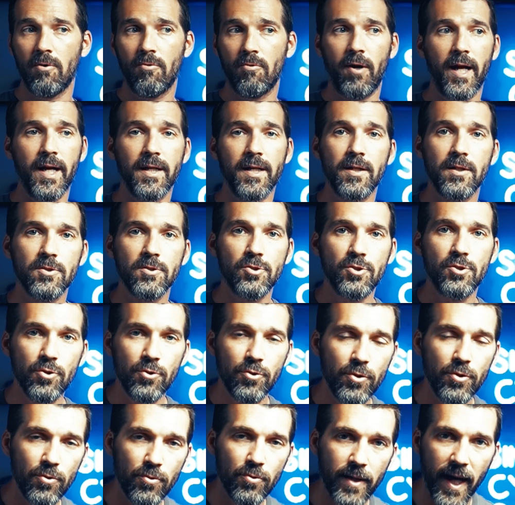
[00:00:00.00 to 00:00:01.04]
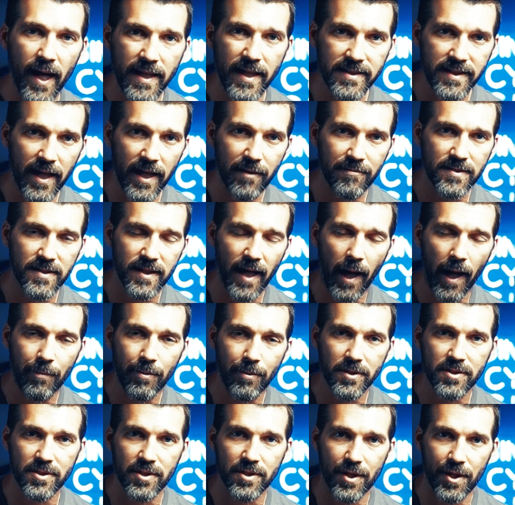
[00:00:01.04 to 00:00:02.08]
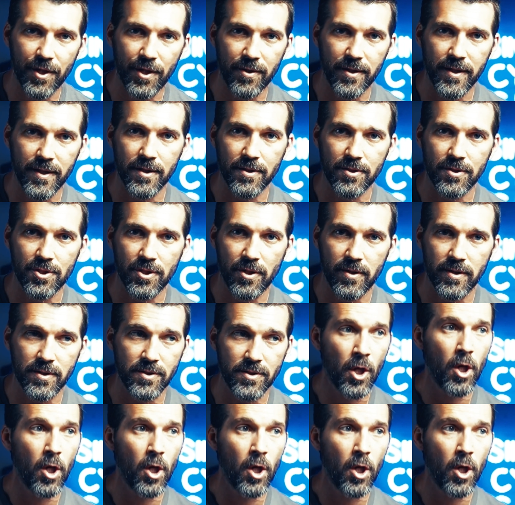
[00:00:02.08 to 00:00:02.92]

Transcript: right? Do you guys have cybersecurity insurance?